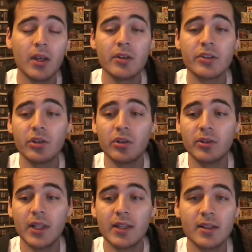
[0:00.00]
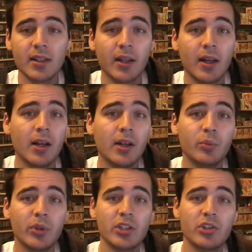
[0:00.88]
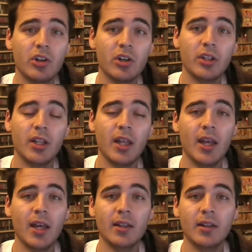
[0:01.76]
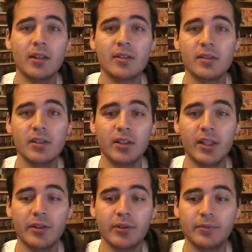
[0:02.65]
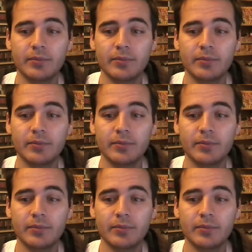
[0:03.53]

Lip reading: So that's it. I hope you enjoy and see you later.